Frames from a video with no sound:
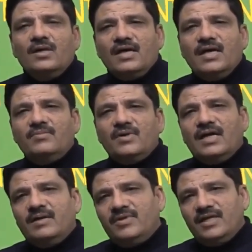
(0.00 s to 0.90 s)

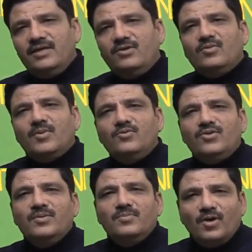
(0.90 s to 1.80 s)
about
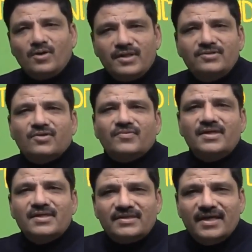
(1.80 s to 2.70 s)
the importance of
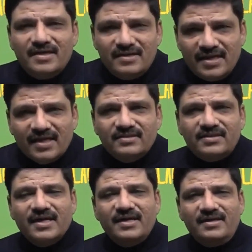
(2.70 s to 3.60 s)
understanding the
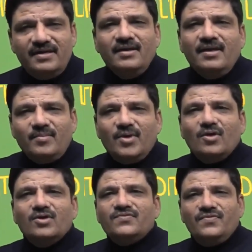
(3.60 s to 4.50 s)
NCERT,
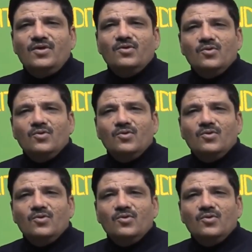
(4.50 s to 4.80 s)
because we